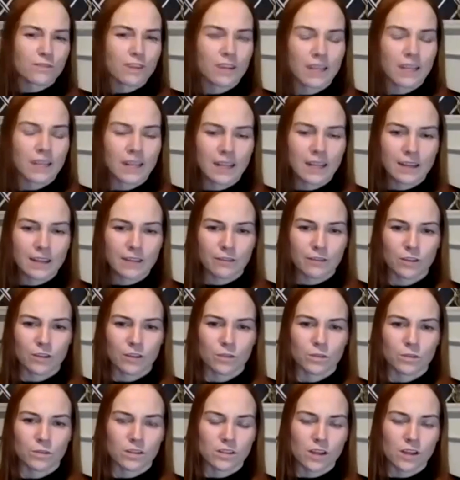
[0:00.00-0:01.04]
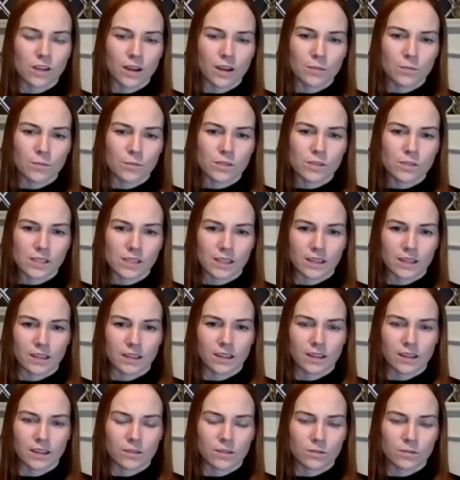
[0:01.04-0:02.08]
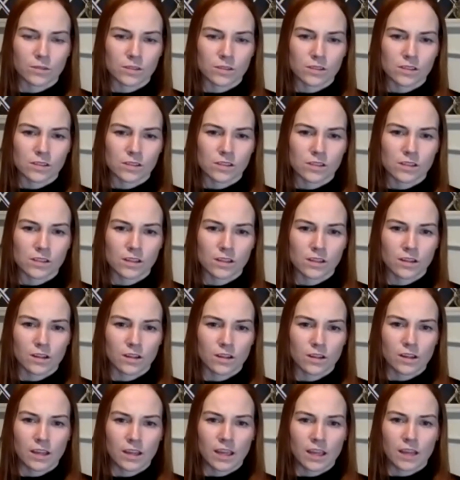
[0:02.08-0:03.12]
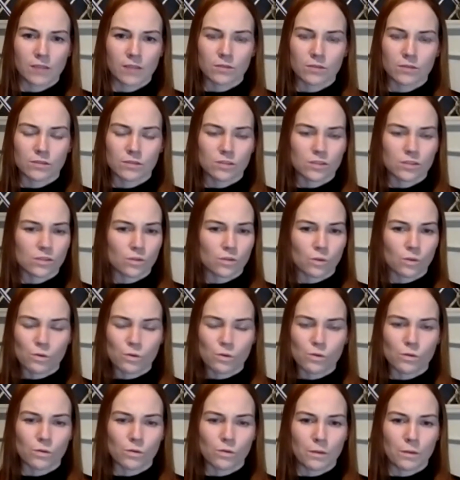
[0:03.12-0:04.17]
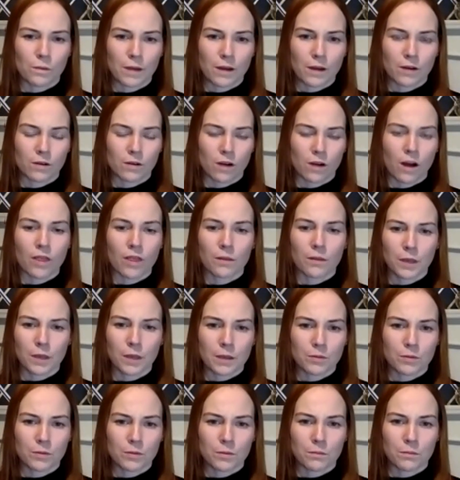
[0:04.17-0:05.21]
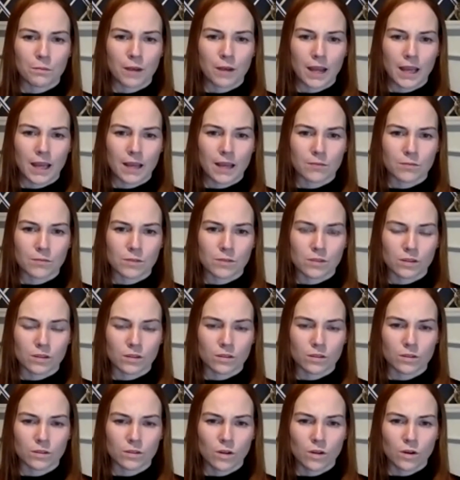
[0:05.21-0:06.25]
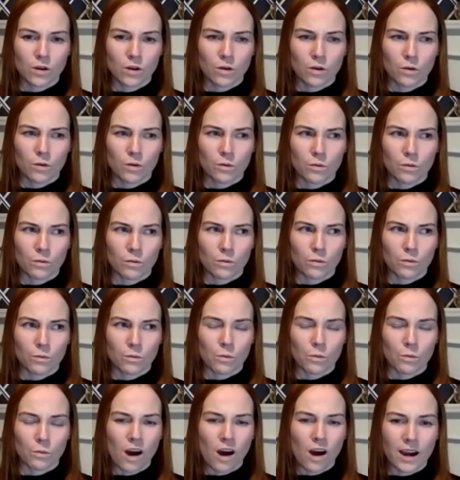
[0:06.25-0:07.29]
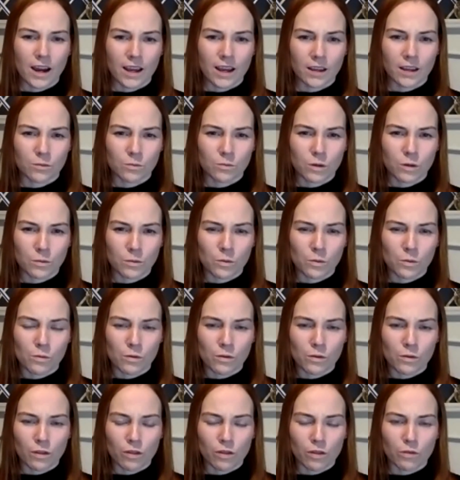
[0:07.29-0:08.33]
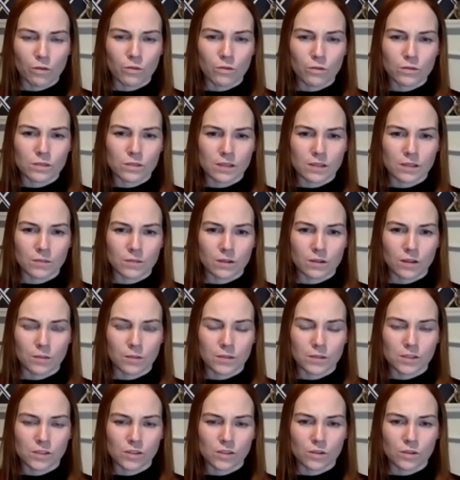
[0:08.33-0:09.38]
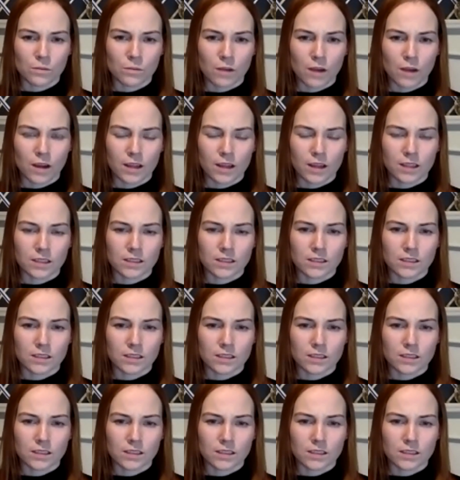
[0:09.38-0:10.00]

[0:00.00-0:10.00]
clear for you at the time, was it? It was just all about other people and blame. So why? What were the thoughts that were coming to your mind?